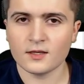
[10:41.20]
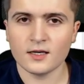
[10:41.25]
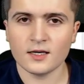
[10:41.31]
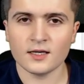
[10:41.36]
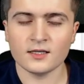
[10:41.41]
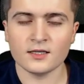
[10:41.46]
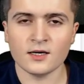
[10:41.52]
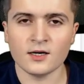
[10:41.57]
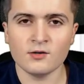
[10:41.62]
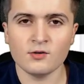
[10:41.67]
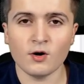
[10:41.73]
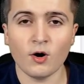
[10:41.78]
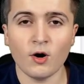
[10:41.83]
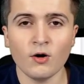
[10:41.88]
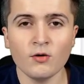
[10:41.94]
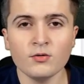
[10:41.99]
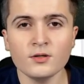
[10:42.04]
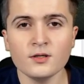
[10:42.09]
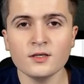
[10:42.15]
And now
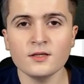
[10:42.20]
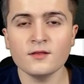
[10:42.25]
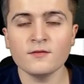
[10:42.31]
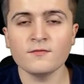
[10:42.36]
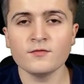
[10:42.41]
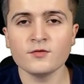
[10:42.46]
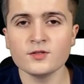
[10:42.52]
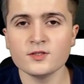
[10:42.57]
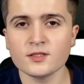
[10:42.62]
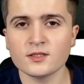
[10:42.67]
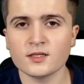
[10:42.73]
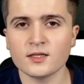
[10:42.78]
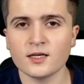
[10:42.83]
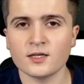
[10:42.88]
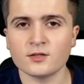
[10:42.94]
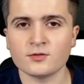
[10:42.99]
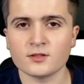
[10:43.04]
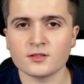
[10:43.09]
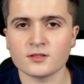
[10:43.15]
only the physical
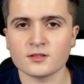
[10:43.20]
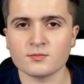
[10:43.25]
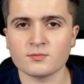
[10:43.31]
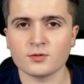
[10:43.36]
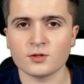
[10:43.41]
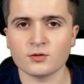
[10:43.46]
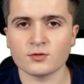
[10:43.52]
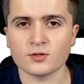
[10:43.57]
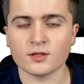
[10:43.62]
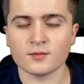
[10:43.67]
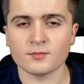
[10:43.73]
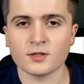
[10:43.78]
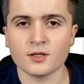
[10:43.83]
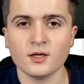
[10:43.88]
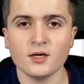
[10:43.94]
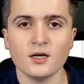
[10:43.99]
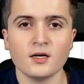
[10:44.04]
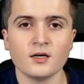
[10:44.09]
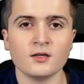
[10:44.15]
address is programmed,
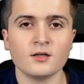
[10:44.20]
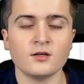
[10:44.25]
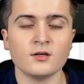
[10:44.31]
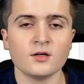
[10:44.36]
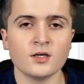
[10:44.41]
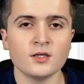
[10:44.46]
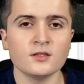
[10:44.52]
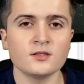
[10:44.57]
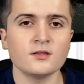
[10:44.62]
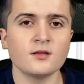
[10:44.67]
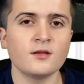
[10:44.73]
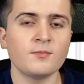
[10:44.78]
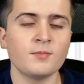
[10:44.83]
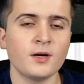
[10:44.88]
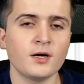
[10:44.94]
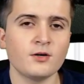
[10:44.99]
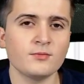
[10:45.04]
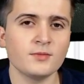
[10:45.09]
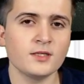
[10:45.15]
not the
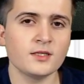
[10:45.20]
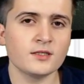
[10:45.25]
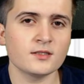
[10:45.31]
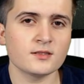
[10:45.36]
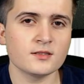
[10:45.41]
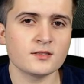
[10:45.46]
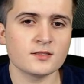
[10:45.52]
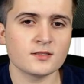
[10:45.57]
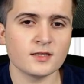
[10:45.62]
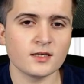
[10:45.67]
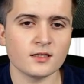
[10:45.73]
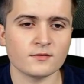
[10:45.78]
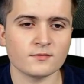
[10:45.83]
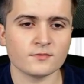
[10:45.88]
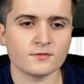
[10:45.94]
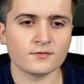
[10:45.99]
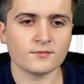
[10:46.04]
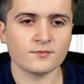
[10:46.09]
parameters itself.